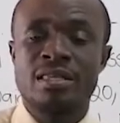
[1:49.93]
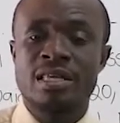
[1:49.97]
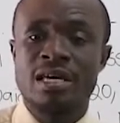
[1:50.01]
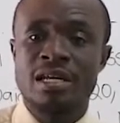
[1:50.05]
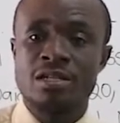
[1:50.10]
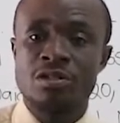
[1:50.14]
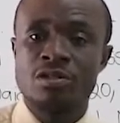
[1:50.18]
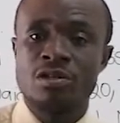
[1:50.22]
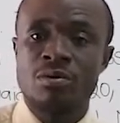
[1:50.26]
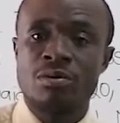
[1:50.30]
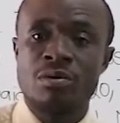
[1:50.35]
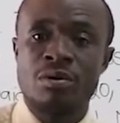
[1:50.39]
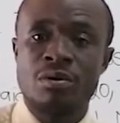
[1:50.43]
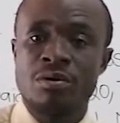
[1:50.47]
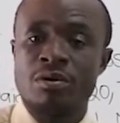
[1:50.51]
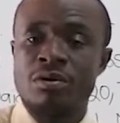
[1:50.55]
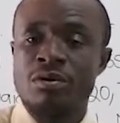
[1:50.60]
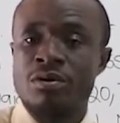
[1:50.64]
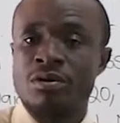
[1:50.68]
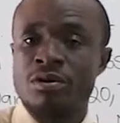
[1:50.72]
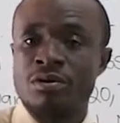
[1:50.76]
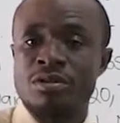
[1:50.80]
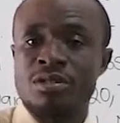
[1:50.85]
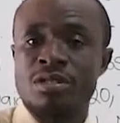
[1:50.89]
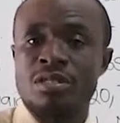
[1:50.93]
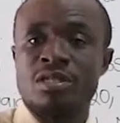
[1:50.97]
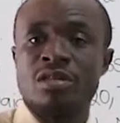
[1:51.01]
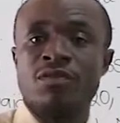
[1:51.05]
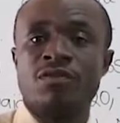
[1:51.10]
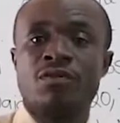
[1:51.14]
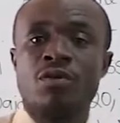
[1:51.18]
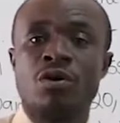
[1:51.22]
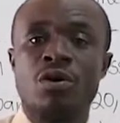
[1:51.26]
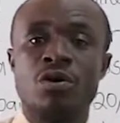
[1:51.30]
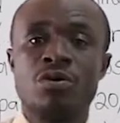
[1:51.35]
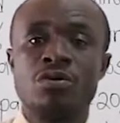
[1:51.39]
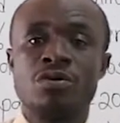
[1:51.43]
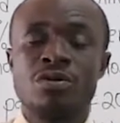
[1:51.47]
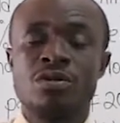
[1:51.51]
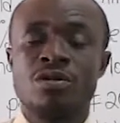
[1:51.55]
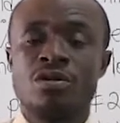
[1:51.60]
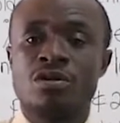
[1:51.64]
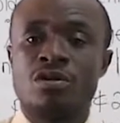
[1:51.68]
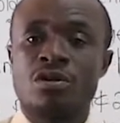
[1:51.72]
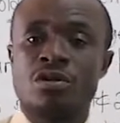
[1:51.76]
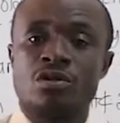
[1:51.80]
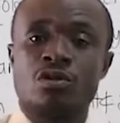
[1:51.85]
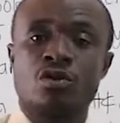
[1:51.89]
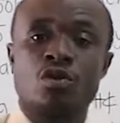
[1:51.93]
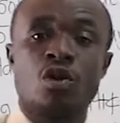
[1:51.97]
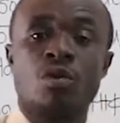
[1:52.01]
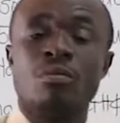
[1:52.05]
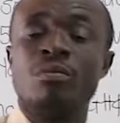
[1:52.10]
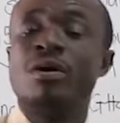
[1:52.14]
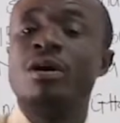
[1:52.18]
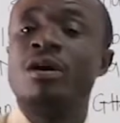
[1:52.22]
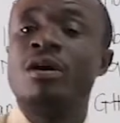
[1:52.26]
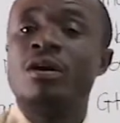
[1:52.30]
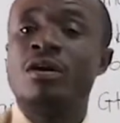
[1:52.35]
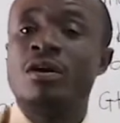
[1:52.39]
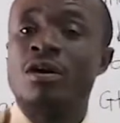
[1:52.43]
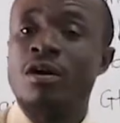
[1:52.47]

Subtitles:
That is www.stevecohns.com.